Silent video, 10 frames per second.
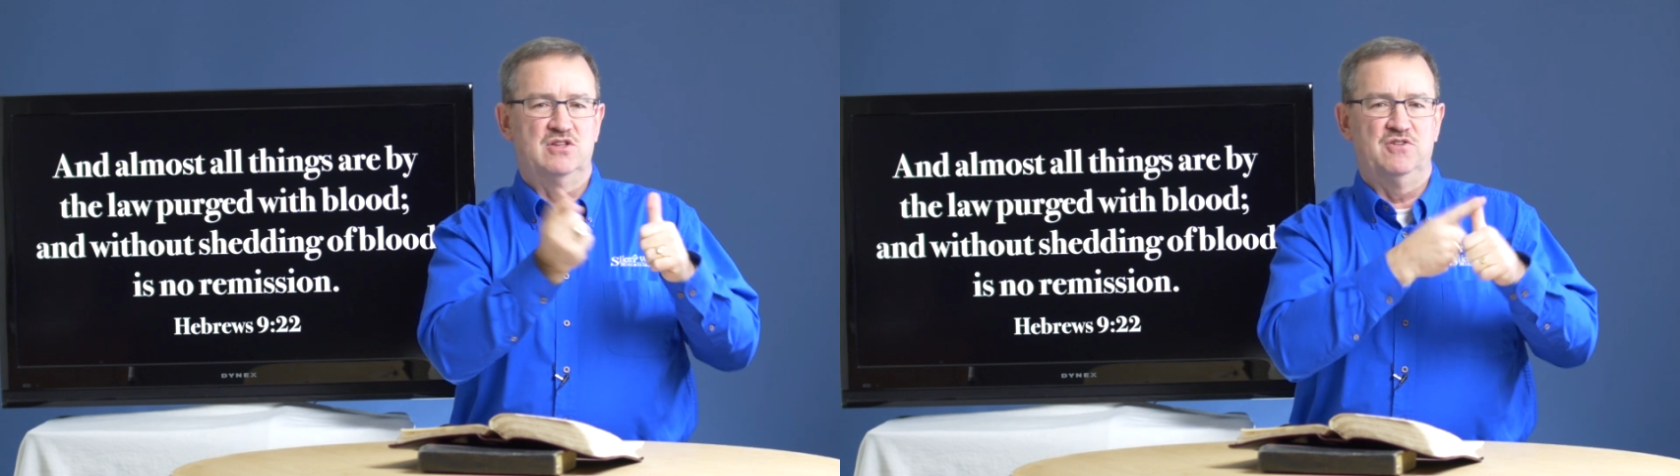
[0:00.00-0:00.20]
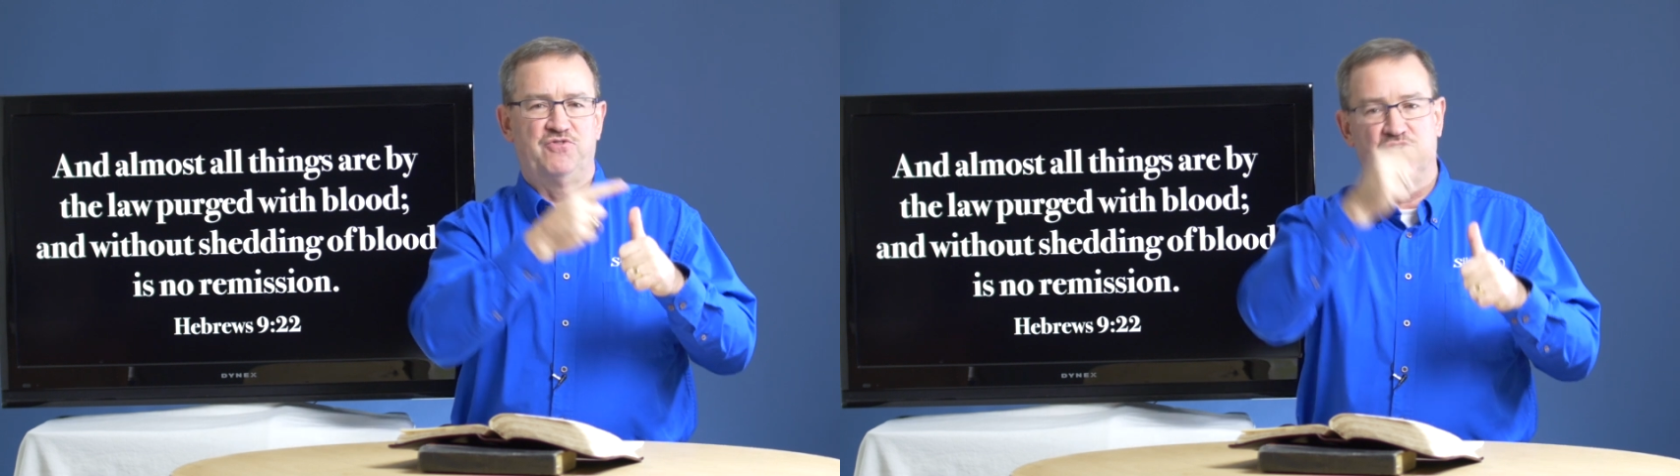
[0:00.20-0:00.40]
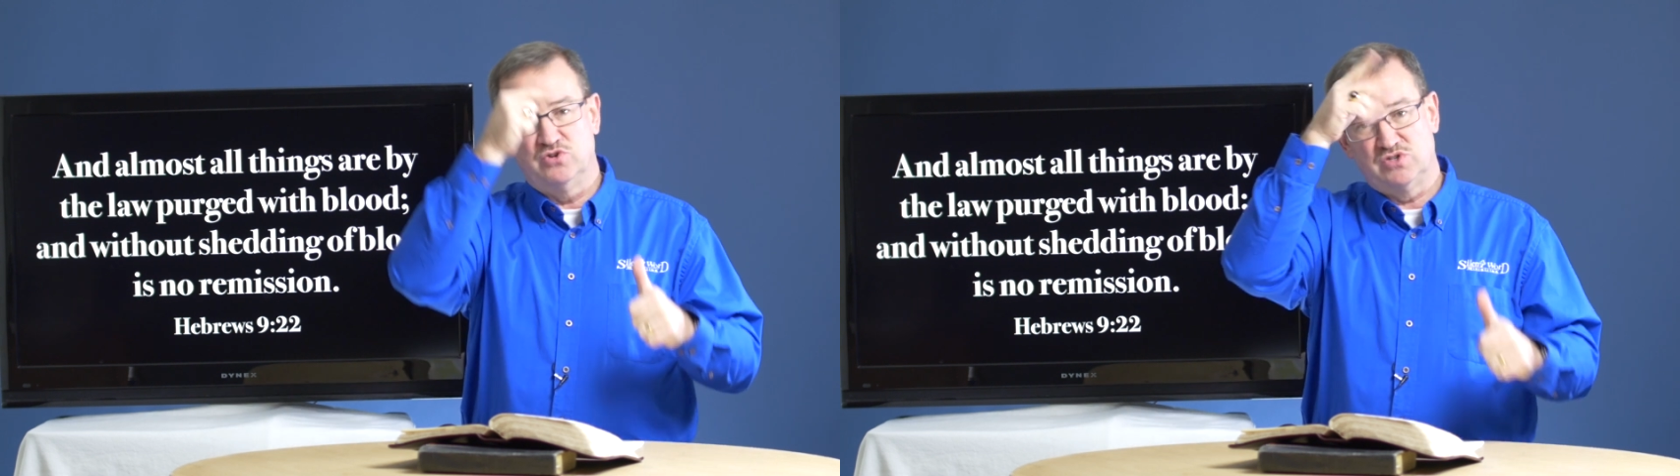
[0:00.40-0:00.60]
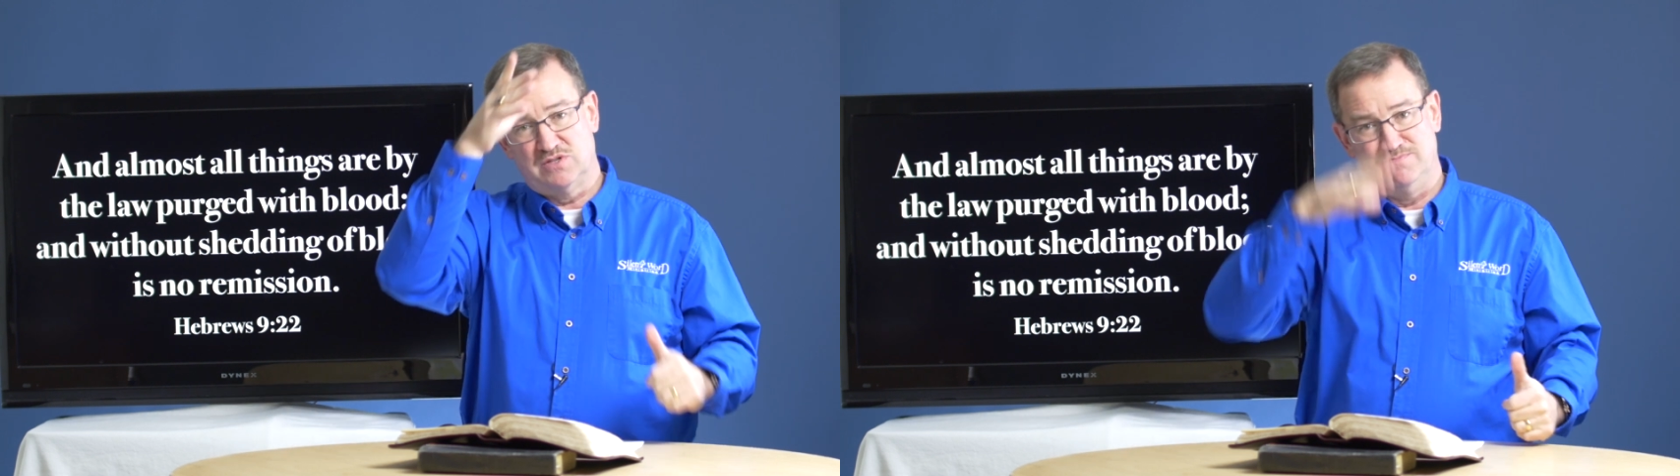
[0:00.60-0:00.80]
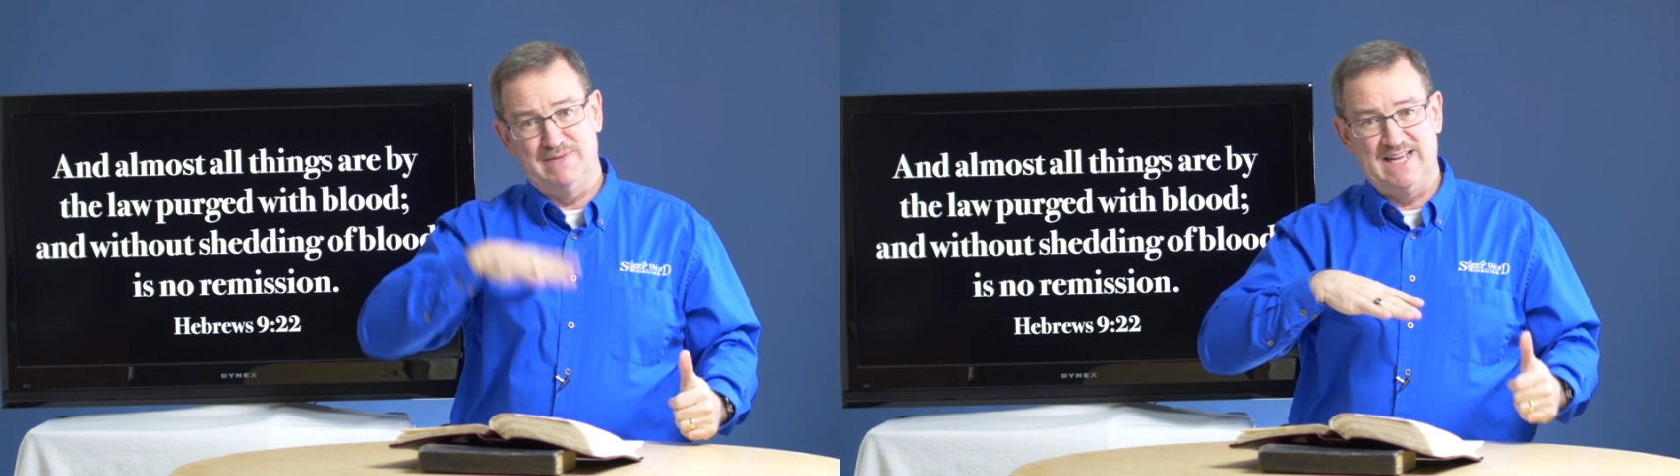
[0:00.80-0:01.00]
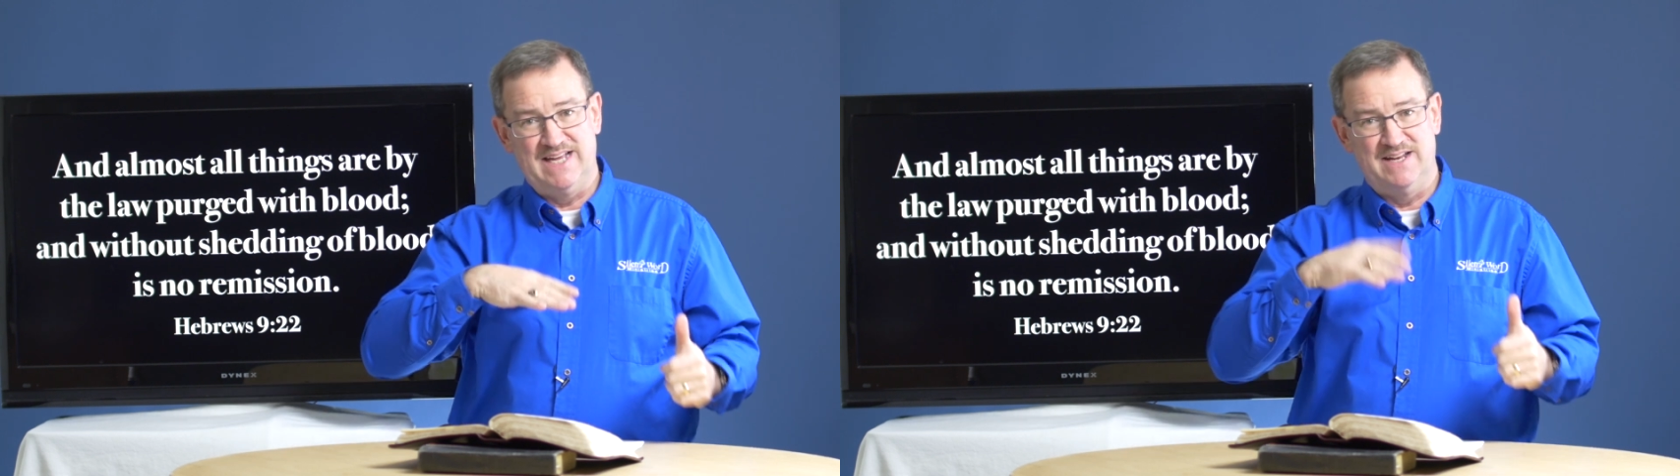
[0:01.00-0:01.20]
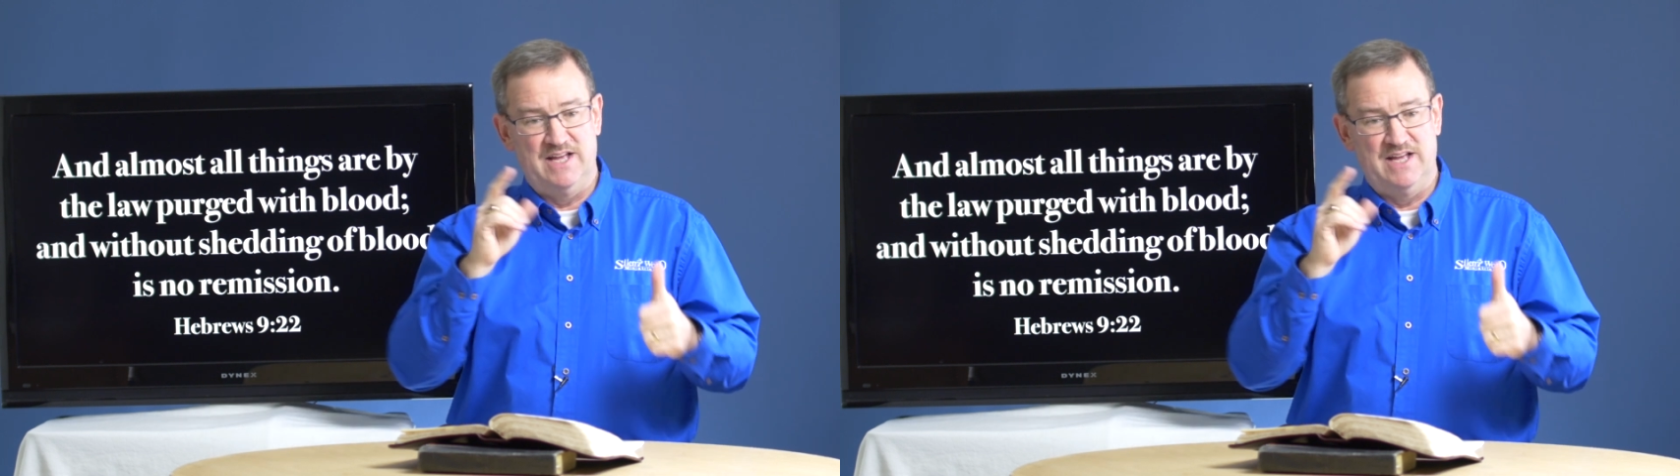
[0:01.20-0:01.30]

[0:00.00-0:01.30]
to the first man